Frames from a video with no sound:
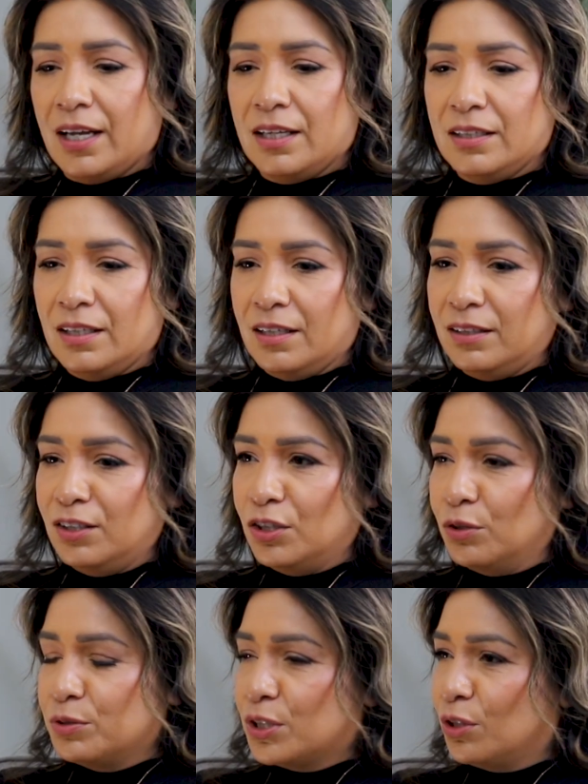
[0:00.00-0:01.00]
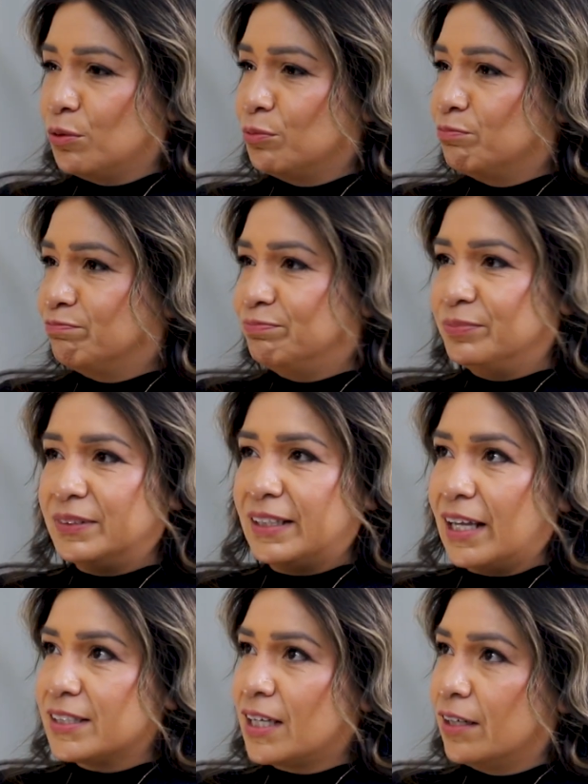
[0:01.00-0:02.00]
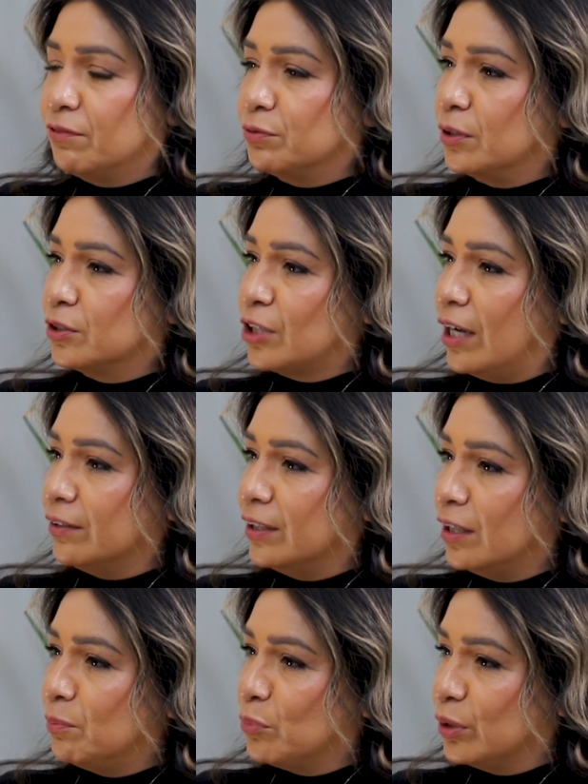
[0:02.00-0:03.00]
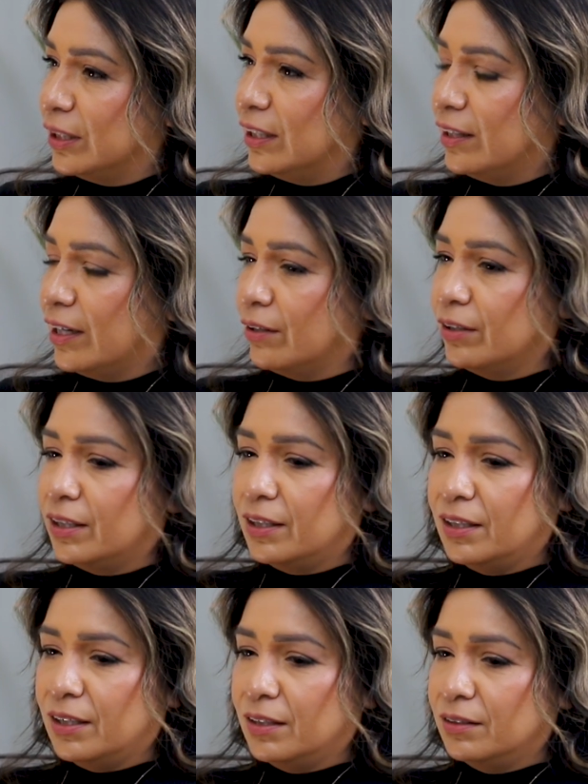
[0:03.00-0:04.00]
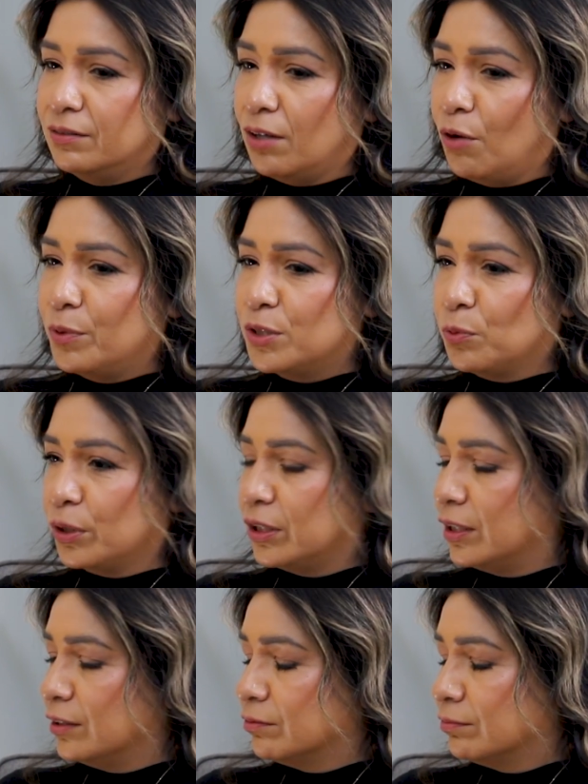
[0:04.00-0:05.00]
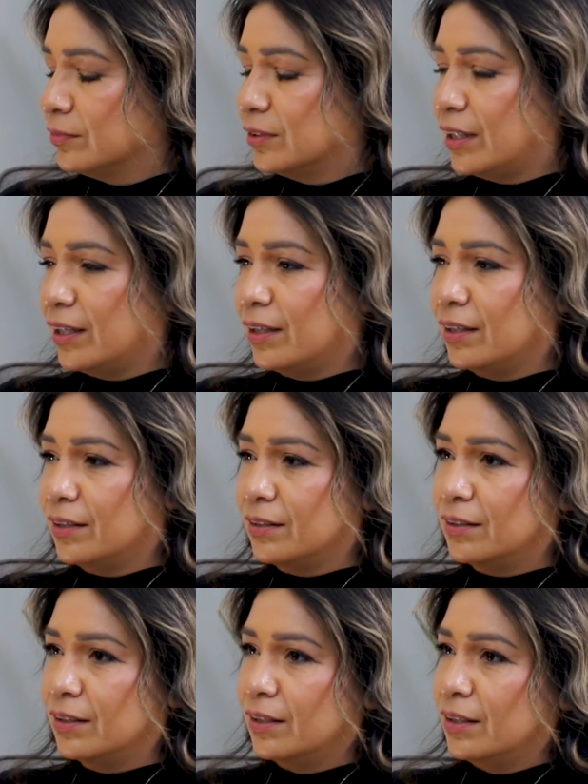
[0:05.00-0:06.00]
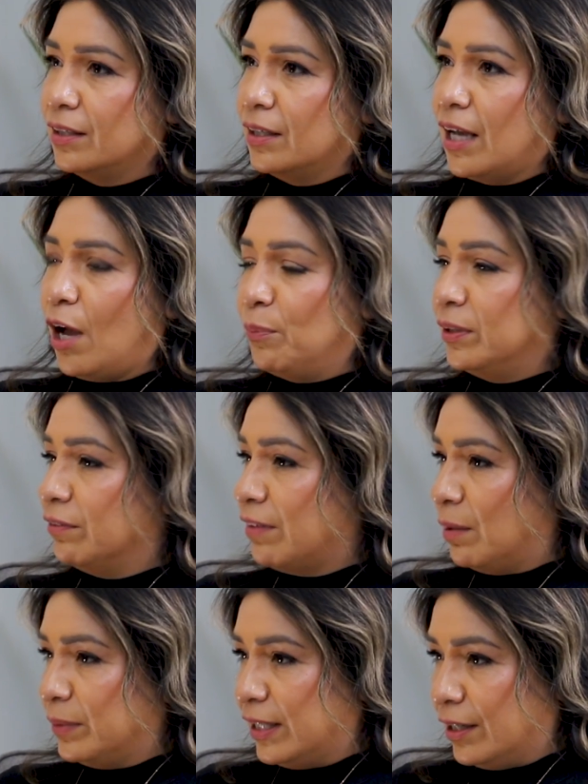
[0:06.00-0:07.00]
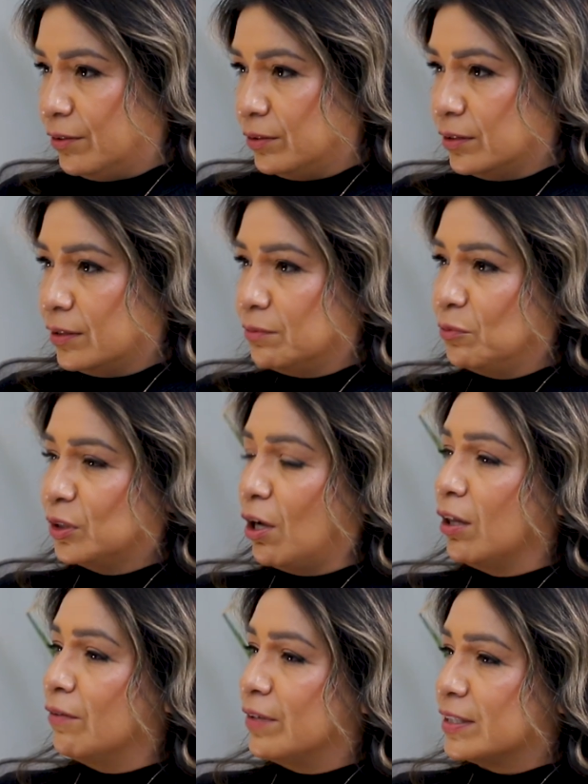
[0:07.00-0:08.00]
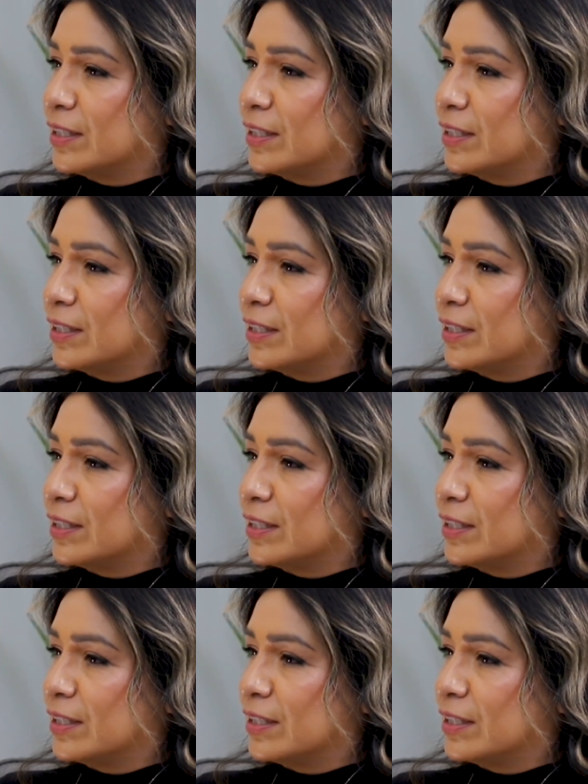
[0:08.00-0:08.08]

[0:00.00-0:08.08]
And, so that's kind of the childhood upbringing there. And then always working and helping the family out with all of